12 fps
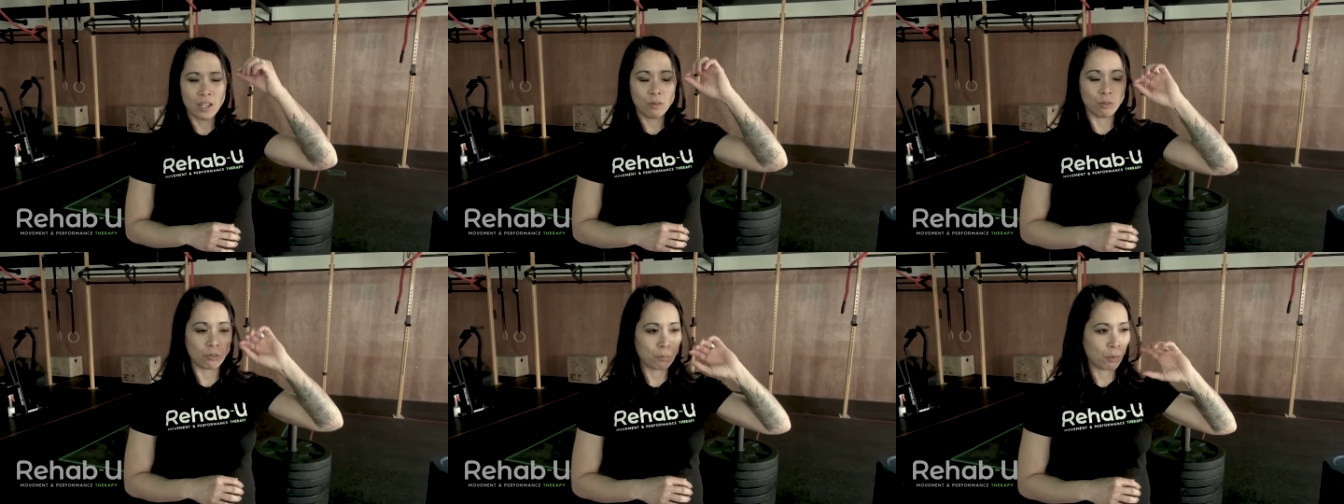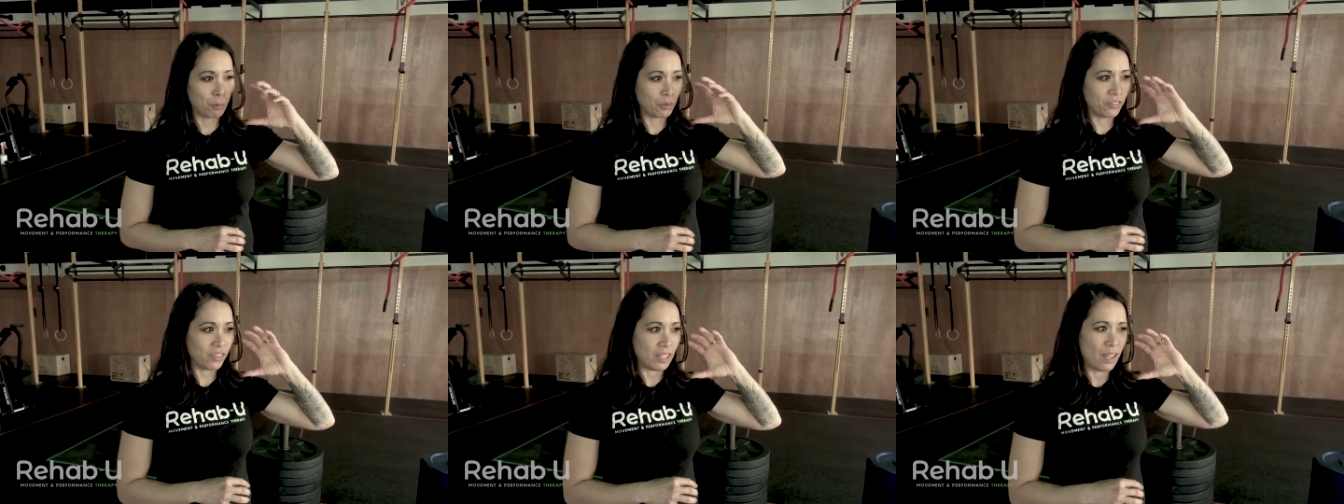was
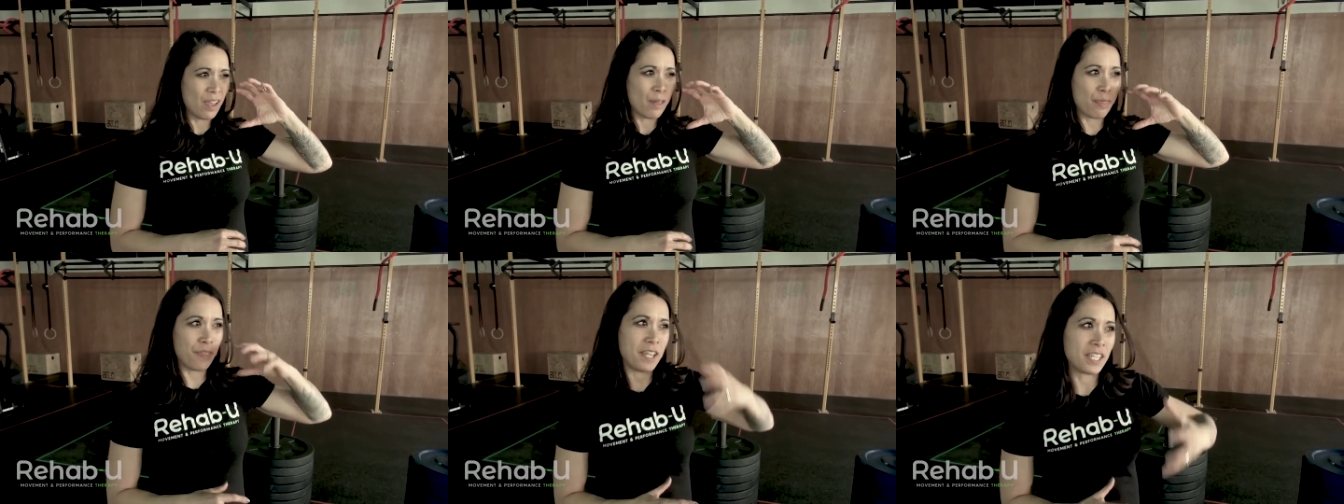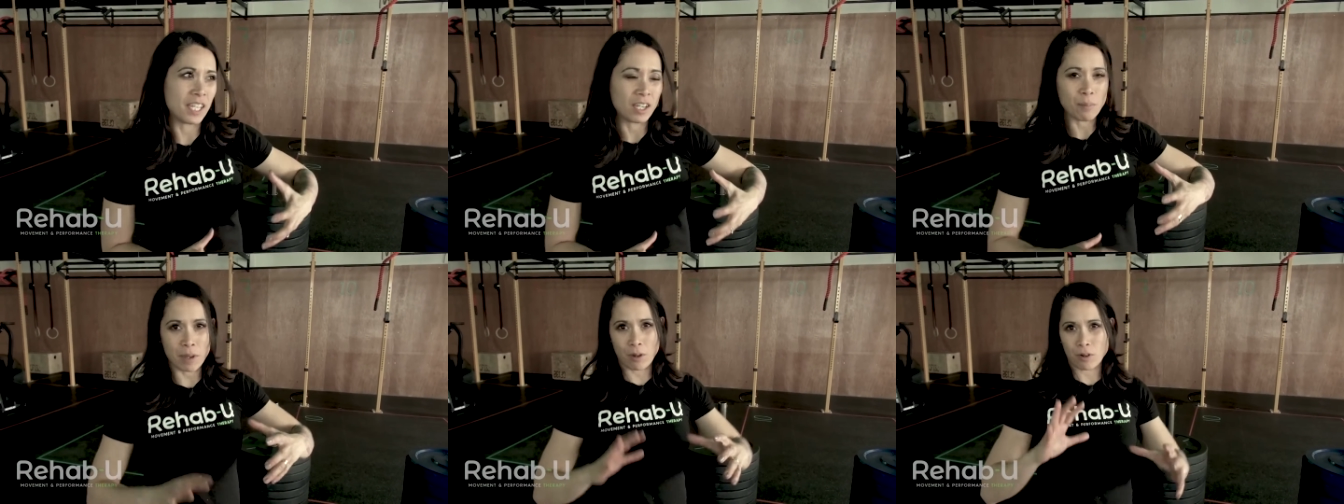purposely thinking
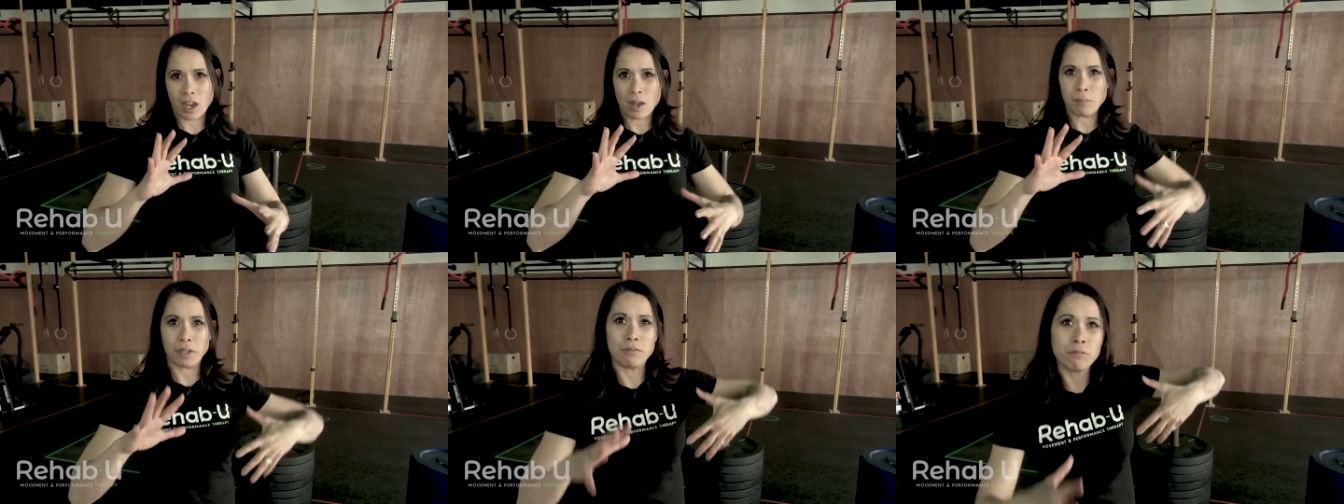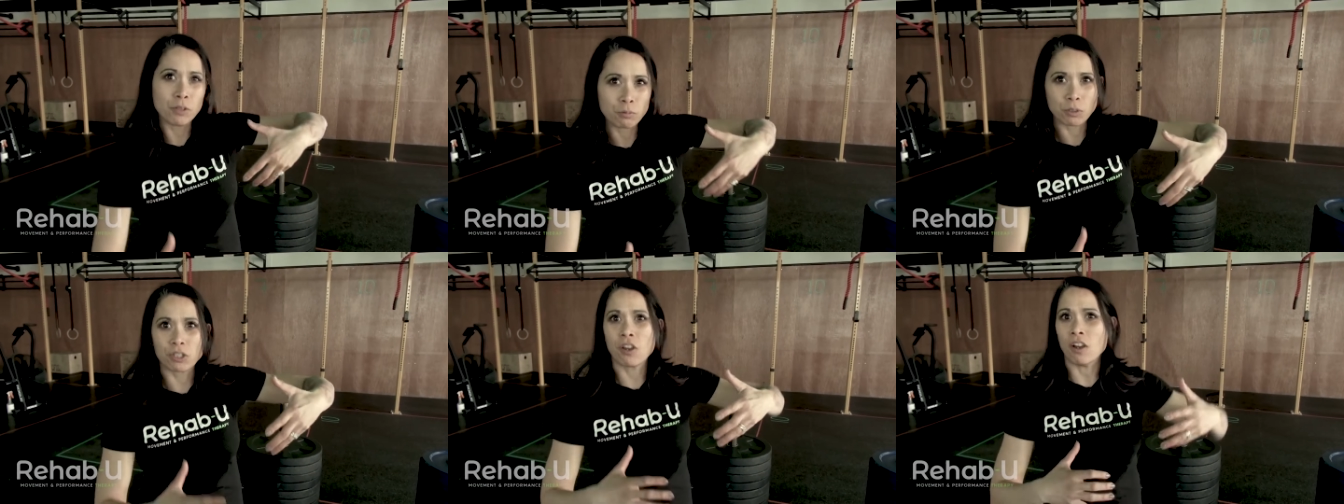about how my foot
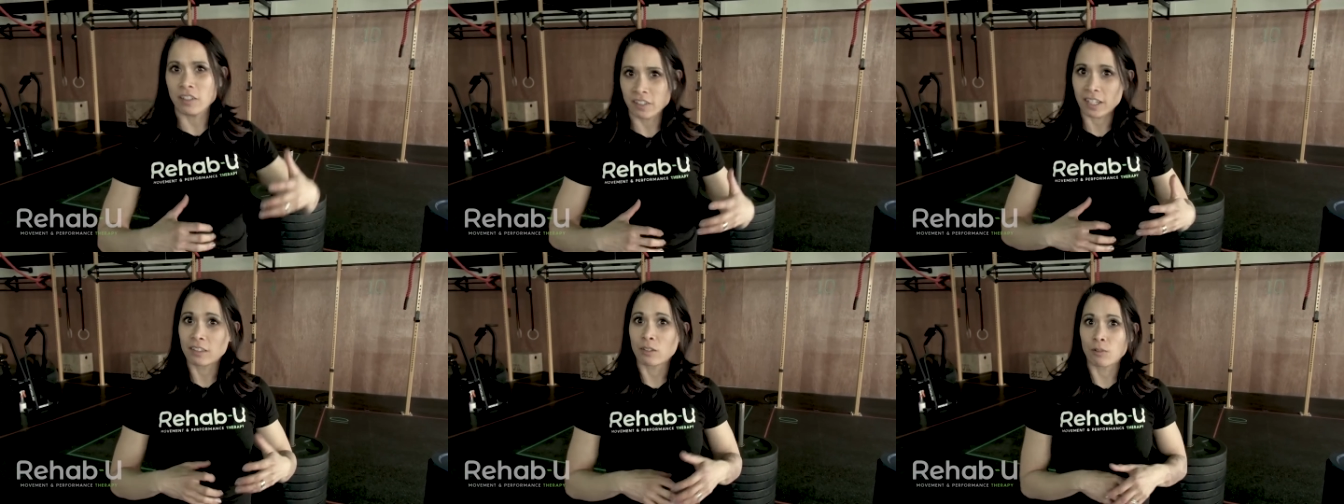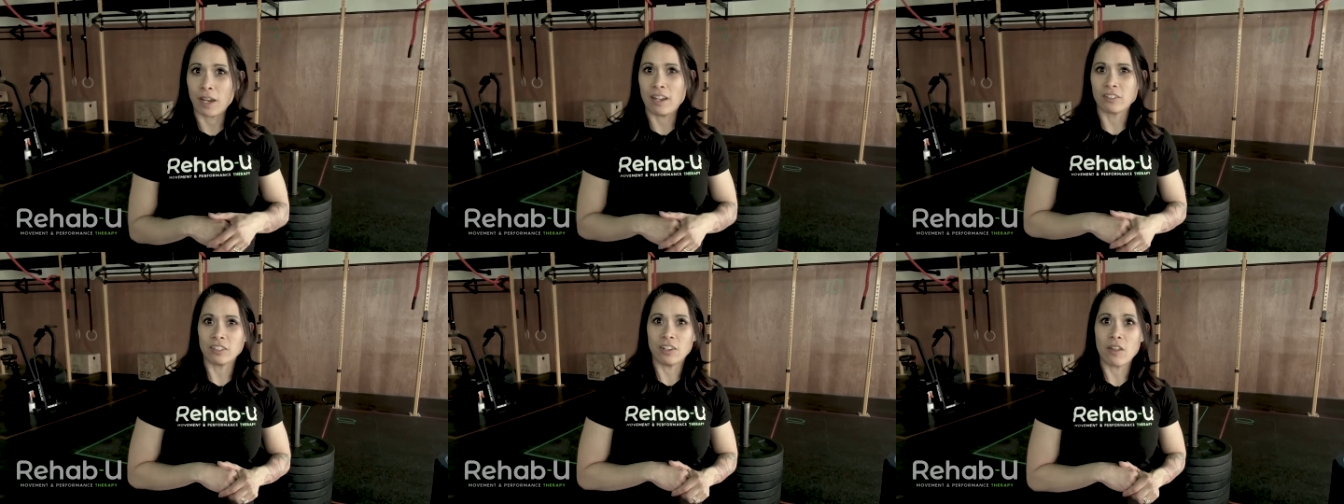would contact the
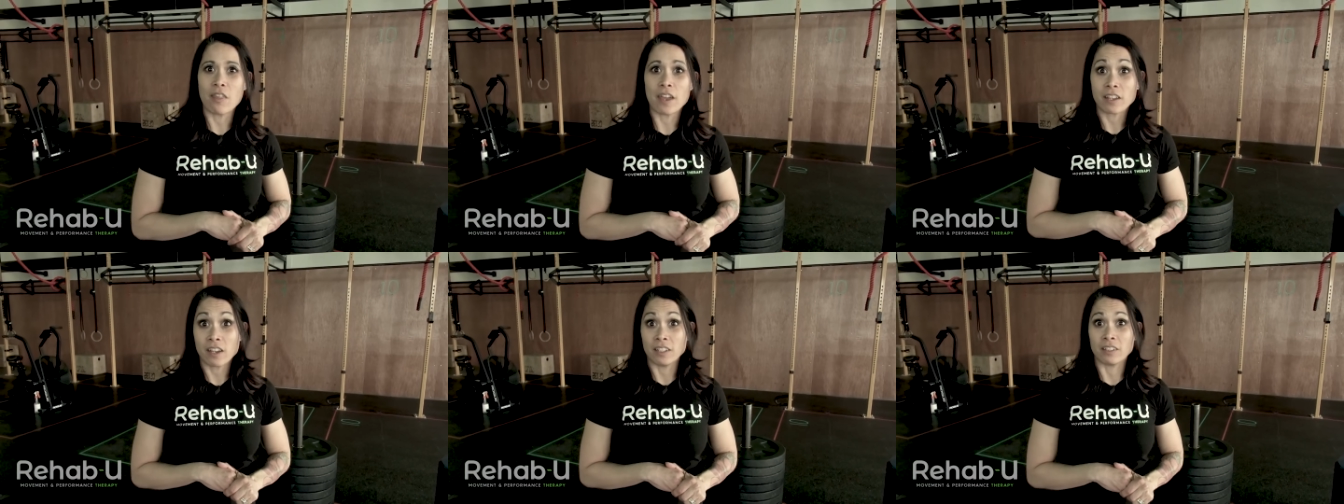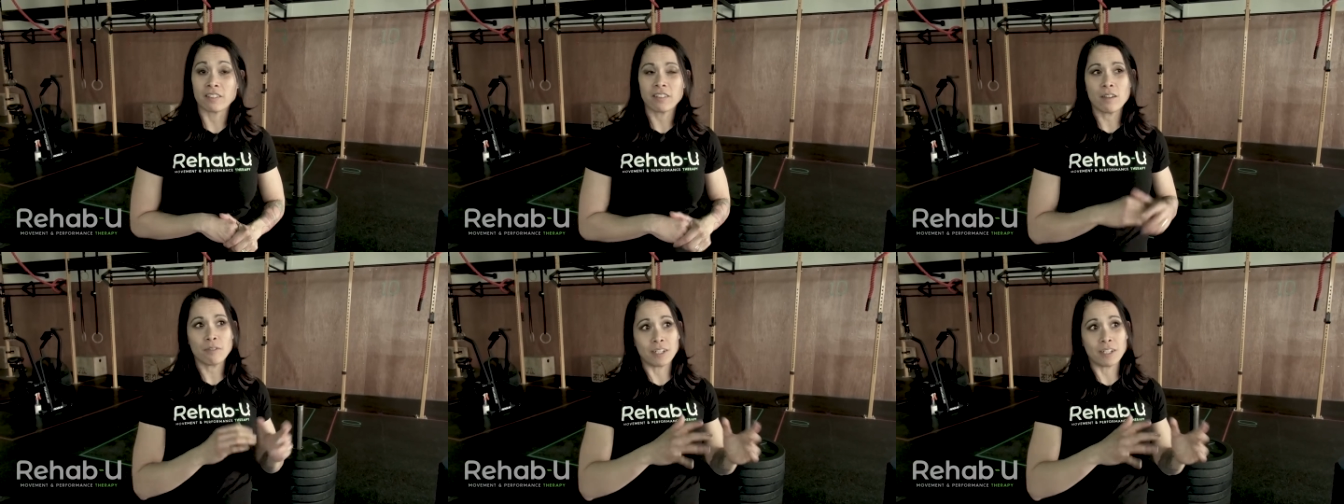ground and all that kind of stuff.